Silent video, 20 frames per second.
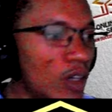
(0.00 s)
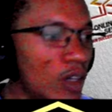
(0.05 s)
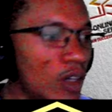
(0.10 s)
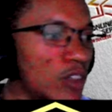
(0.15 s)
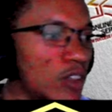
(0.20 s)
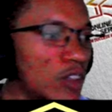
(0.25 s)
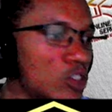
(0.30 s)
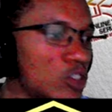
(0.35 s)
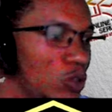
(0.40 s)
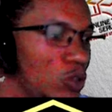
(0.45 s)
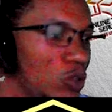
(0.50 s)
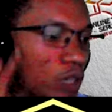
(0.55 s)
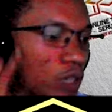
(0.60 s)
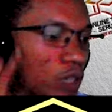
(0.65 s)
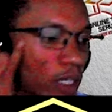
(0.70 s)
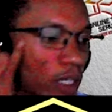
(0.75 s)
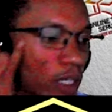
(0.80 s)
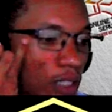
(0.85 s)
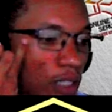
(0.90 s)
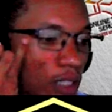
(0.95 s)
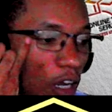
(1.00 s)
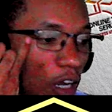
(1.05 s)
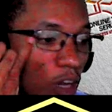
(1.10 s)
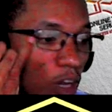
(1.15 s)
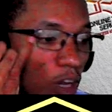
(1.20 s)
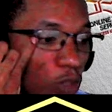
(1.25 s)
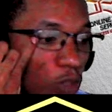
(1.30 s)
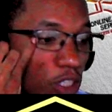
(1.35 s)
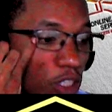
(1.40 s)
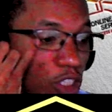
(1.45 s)
So
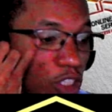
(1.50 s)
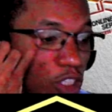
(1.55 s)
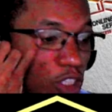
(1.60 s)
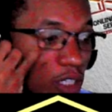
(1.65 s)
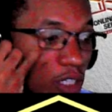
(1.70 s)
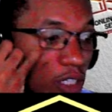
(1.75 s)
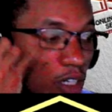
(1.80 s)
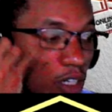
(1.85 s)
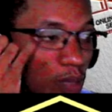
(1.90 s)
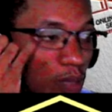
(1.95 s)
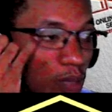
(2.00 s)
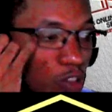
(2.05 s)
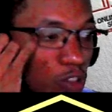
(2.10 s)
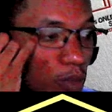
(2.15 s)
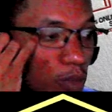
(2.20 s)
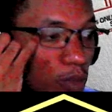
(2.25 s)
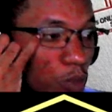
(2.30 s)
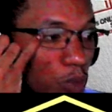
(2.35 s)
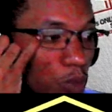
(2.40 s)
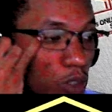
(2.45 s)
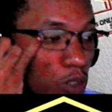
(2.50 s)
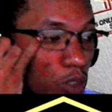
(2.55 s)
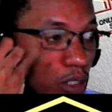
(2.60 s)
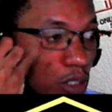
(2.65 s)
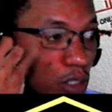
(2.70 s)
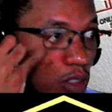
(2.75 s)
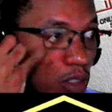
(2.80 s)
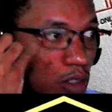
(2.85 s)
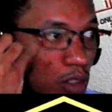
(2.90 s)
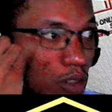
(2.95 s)
accommodation comes from the
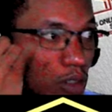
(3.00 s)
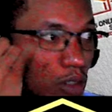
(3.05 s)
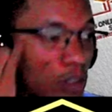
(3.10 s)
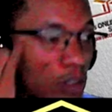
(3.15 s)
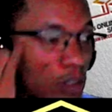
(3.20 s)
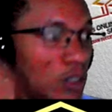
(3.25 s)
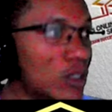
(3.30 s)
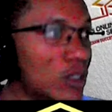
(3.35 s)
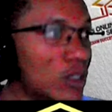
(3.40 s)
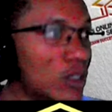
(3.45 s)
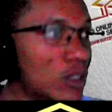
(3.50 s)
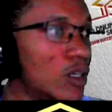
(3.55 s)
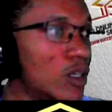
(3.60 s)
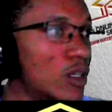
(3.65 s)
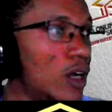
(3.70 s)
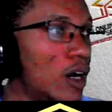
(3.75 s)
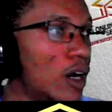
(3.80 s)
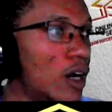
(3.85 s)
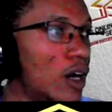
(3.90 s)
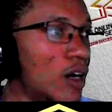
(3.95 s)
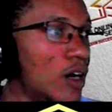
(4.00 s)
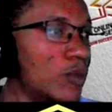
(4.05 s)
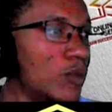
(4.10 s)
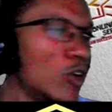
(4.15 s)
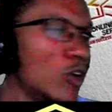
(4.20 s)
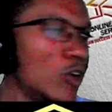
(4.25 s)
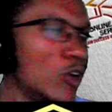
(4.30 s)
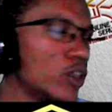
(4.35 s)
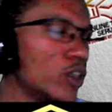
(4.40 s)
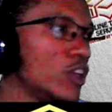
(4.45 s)
word,
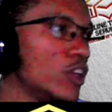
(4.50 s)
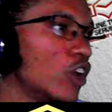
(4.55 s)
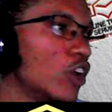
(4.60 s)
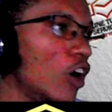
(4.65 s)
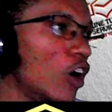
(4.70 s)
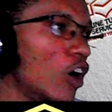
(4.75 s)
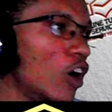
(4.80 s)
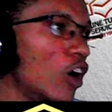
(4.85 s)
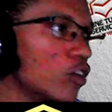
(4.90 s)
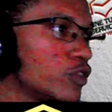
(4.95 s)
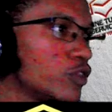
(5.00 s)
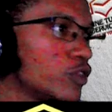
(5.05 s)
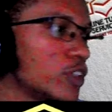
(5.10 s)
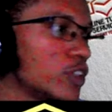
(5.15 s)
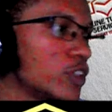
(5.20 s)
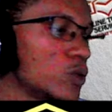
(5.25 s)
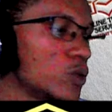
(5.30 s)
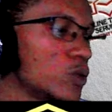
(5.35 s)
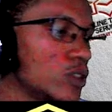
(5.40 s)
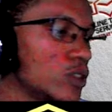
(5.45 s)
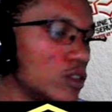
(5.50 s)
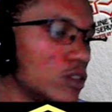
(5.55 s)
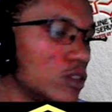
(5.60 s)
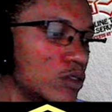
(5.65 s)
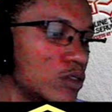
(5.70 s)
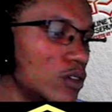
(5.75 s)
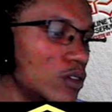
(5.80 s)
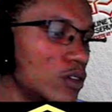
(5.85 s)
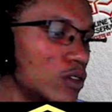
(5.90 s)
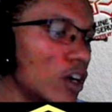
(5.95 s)
or the noun for the word.
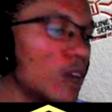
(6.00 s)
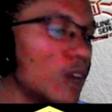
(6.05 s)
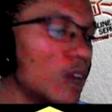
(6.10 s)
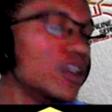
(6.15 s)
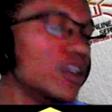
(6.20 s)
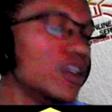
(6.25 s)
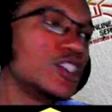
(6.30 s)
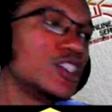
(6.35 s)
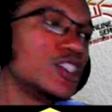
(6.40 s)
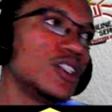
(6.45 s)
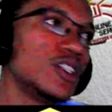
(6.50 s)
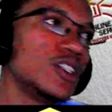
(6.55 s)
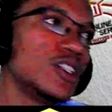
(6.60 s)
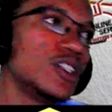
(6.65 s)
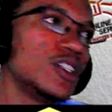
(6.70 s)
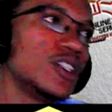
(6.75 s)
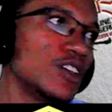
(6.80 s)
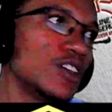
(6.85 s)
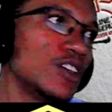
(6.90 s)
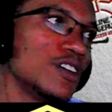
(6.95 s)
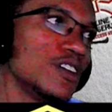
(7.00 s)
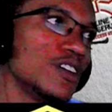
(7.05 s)
No, accommodation is a noun.